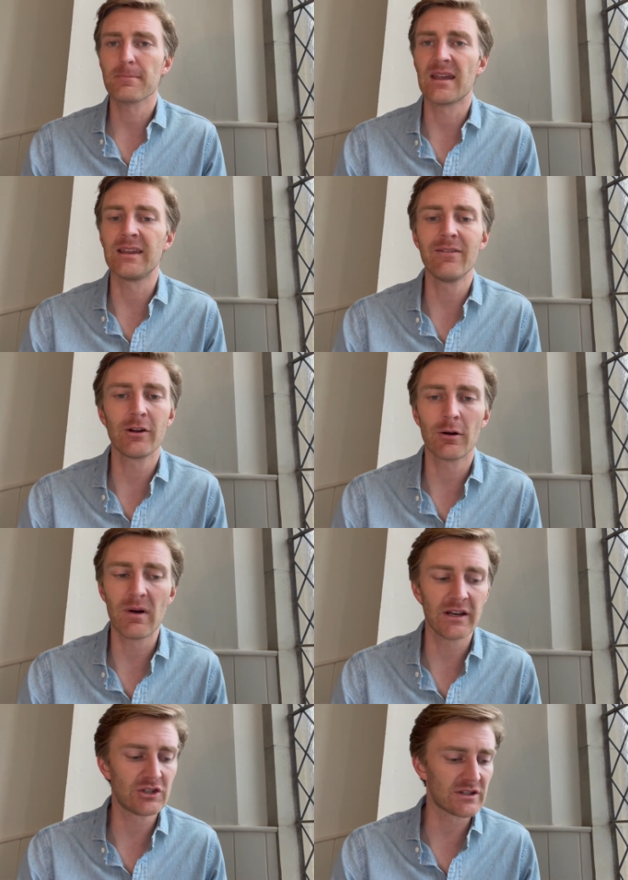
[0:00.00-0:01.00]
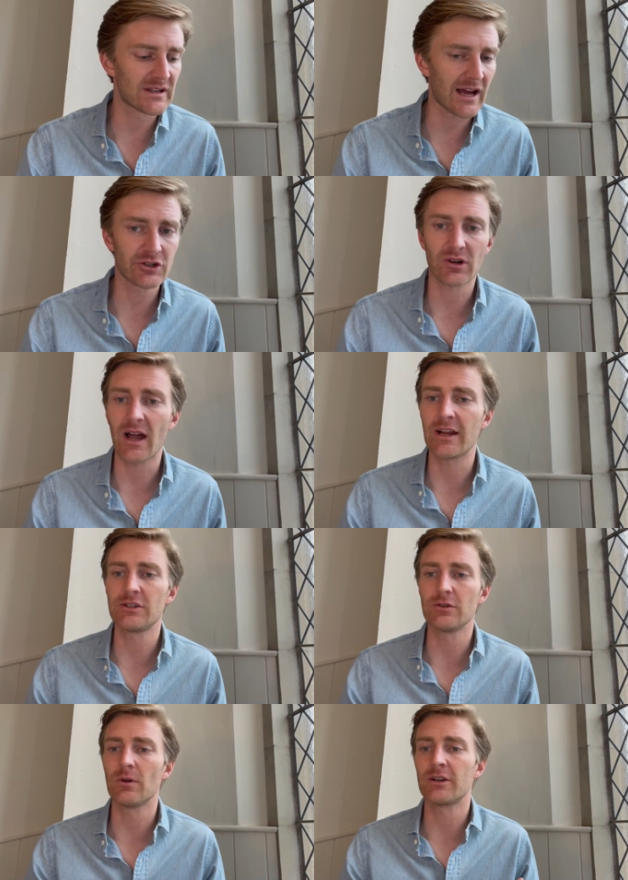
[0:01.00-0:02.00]
In giving her money, she's not trying
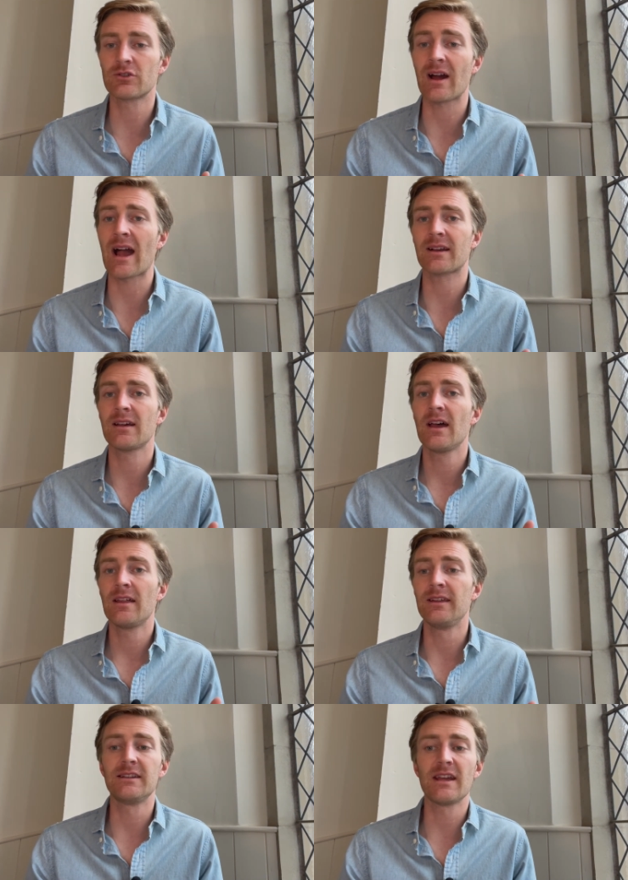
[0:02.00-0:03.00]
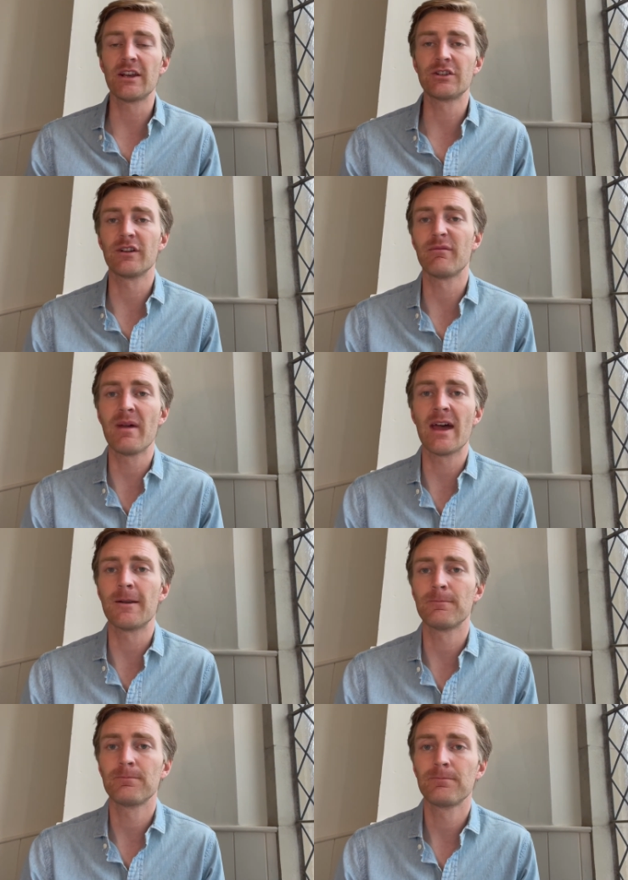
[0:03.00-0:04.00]
to attract the attention of
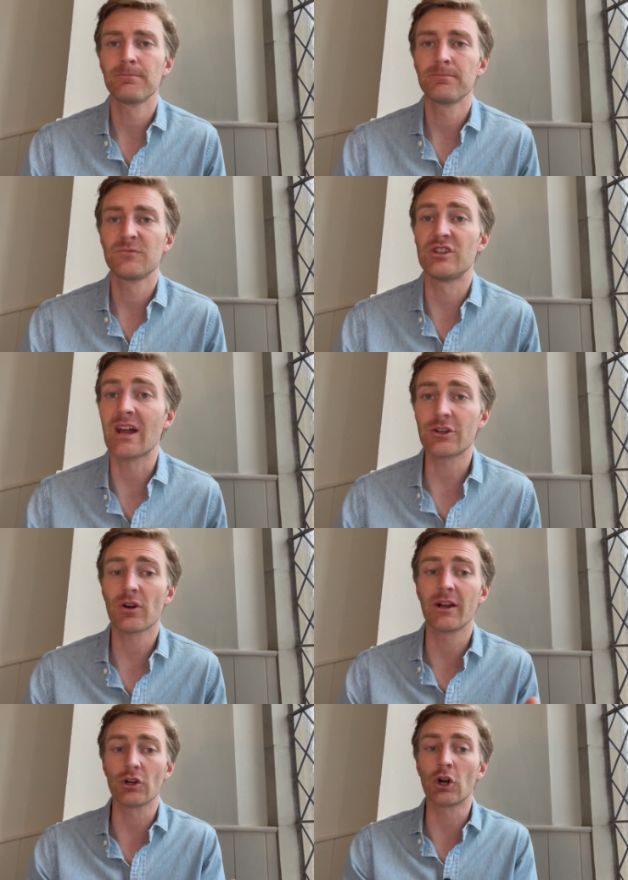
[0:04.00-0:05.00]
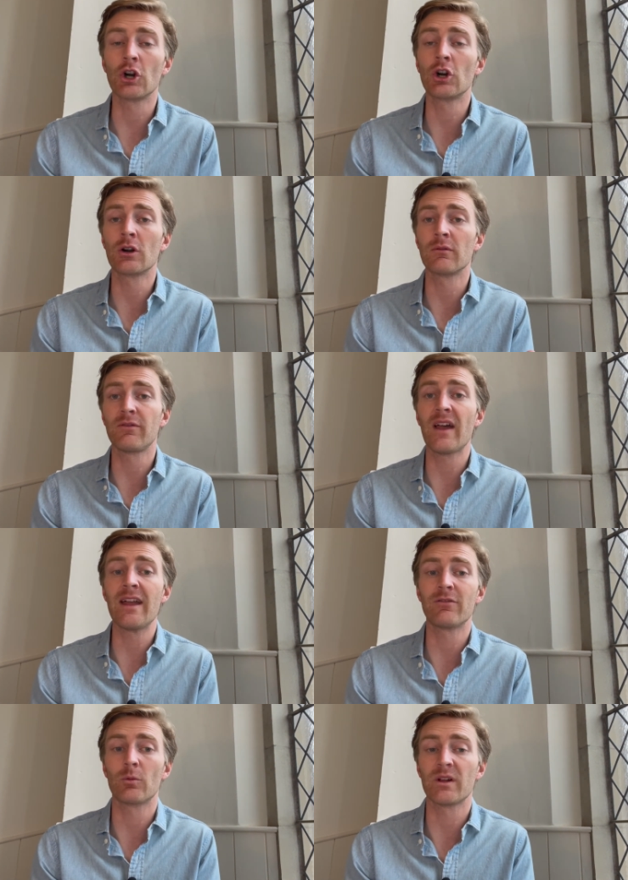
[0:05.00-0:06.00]
men. She's not trying to earn
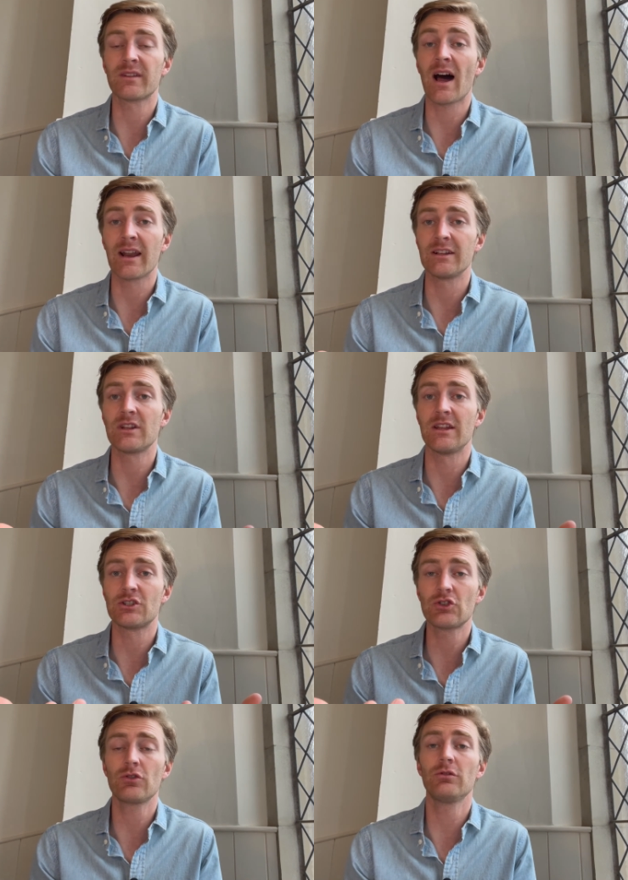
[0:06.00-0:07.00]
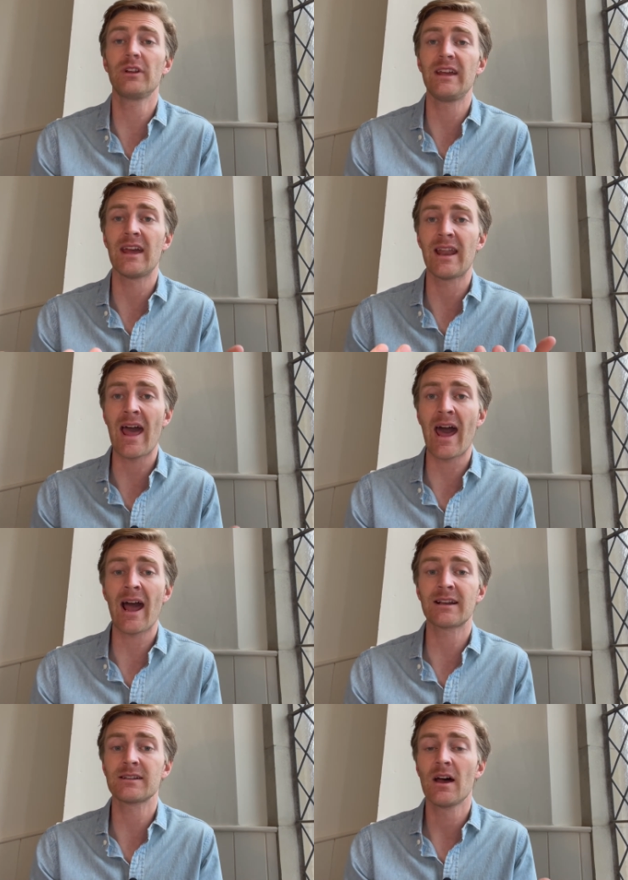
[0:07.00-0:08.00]
favor with God. It's, it's truly an
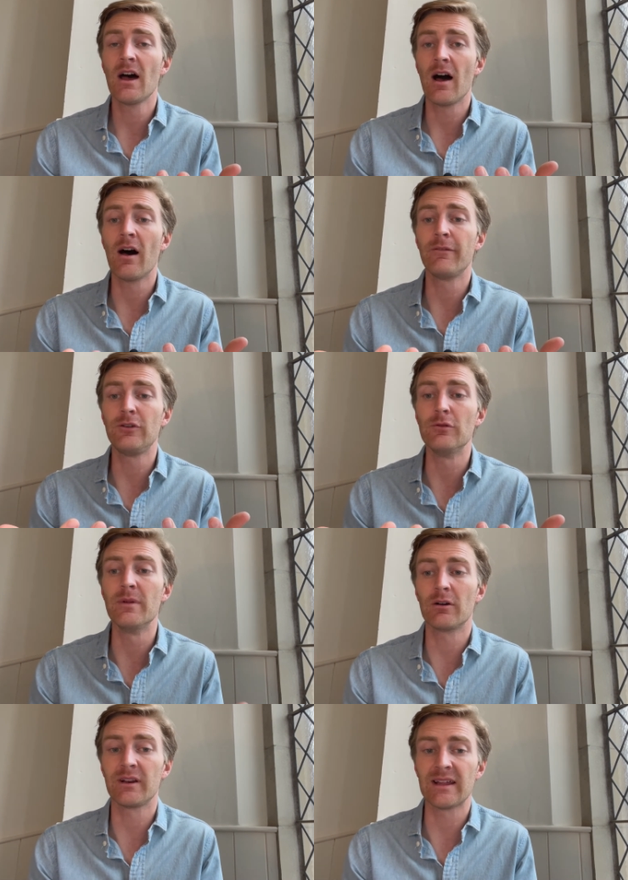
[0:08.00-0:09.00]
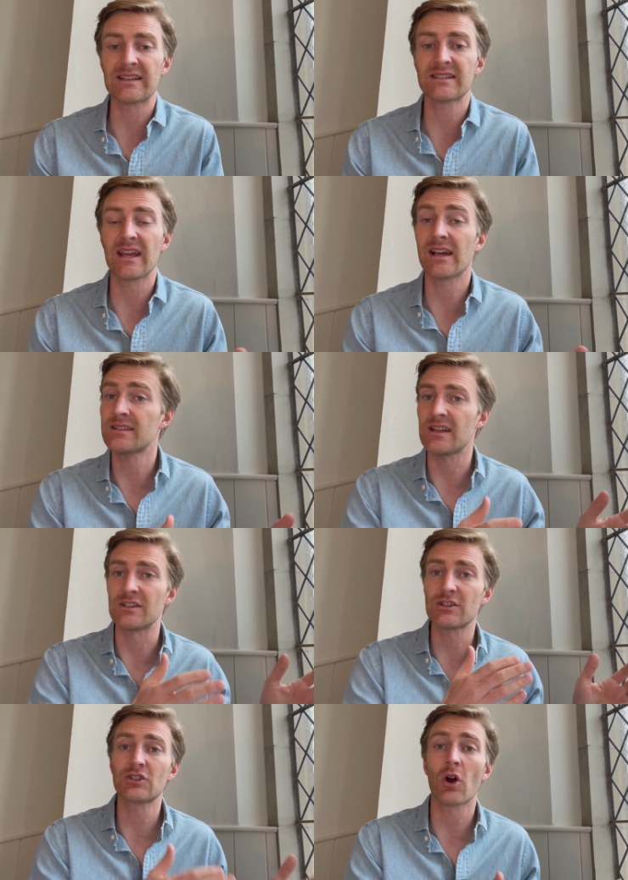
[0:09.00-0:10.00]
act of humility that stands in
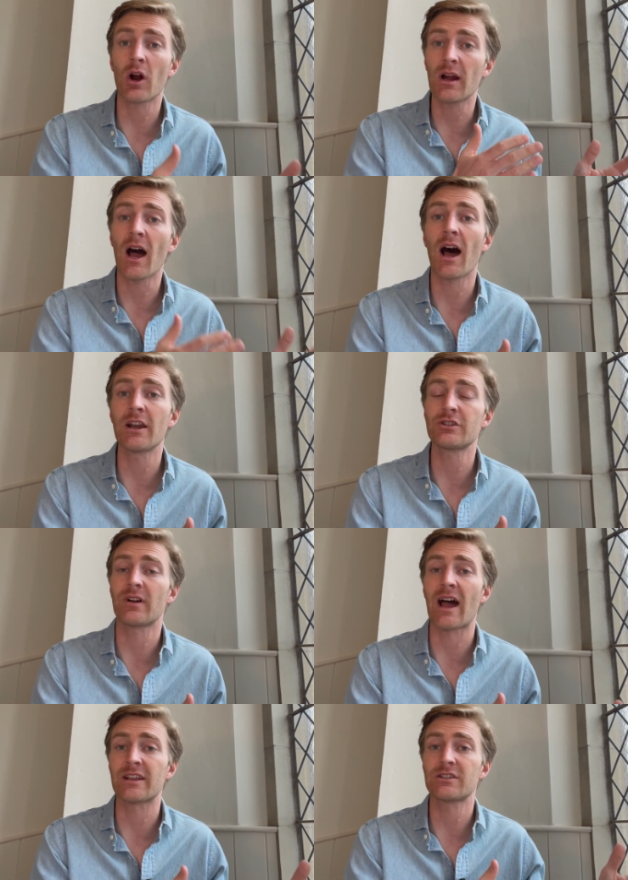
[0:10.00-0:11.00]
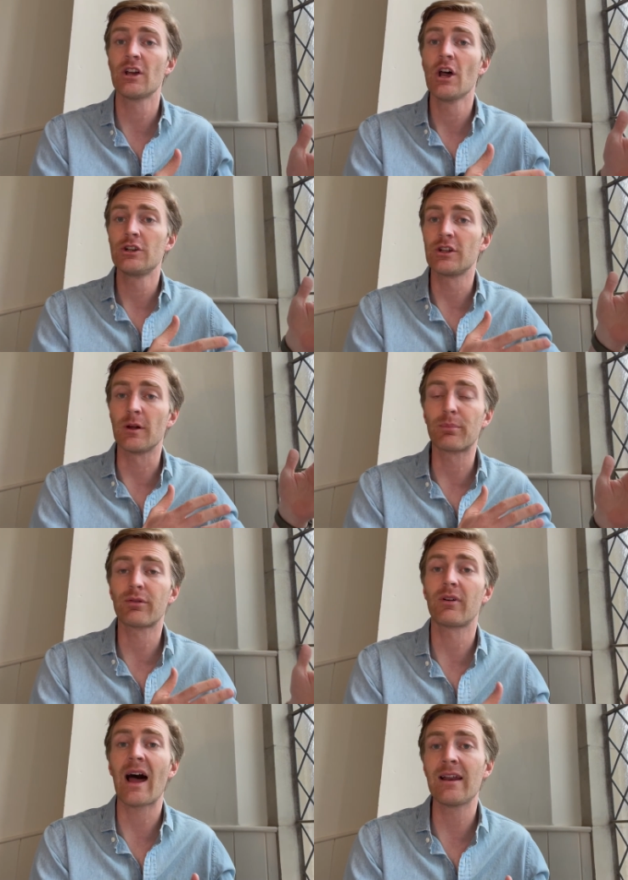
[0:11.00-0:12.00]
stark contrast to the
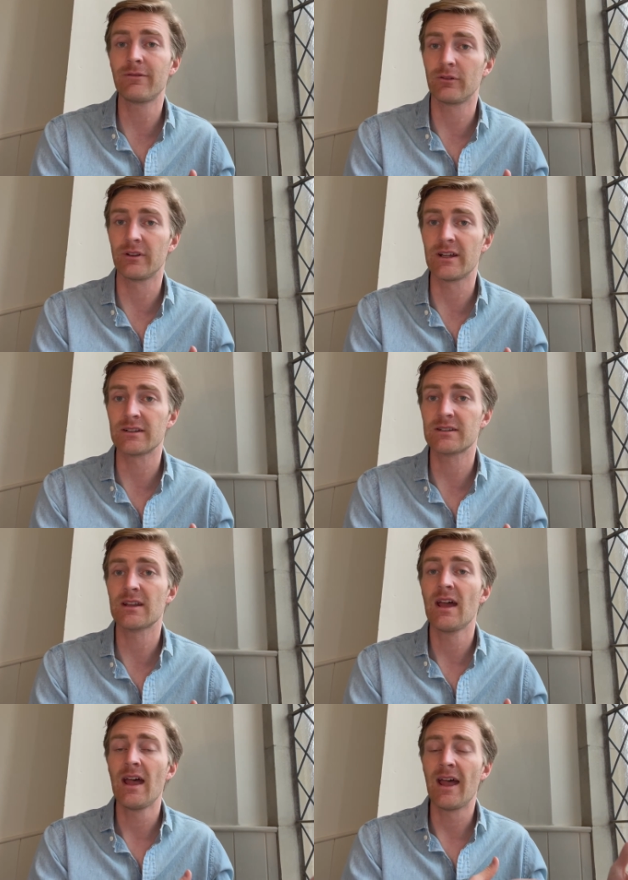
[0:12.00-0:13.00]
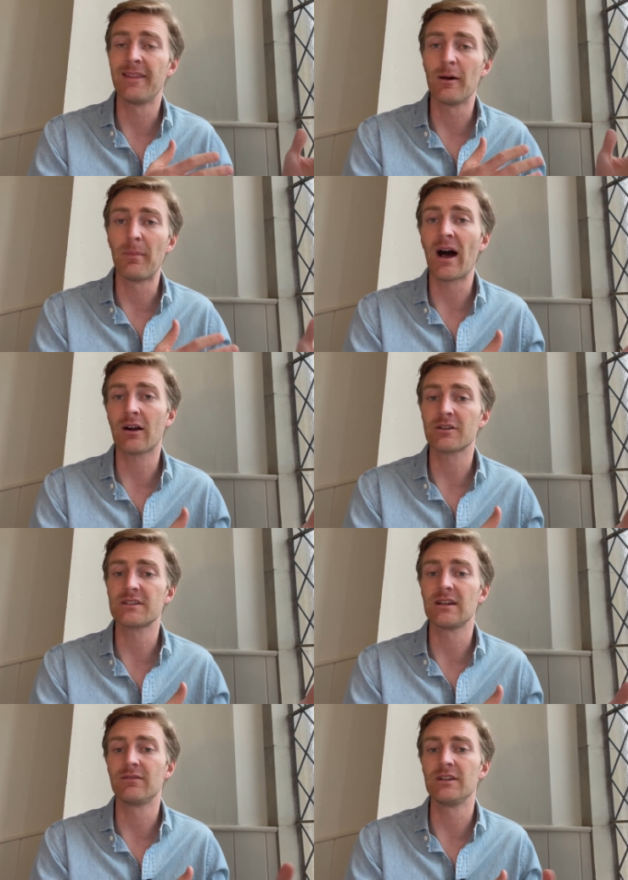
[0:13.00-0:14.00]
pridefulness and the
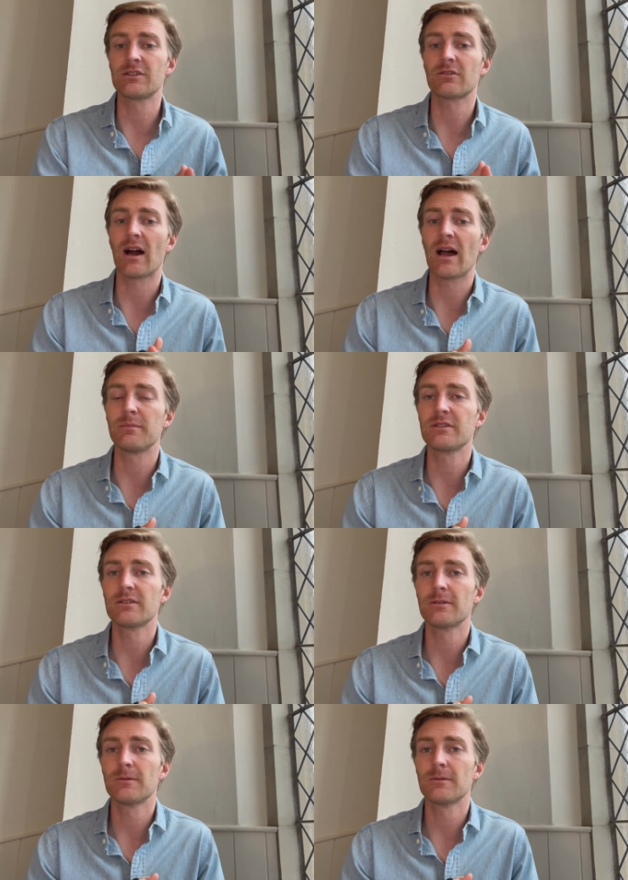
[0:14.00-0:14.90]
hypocrisy of these scribes.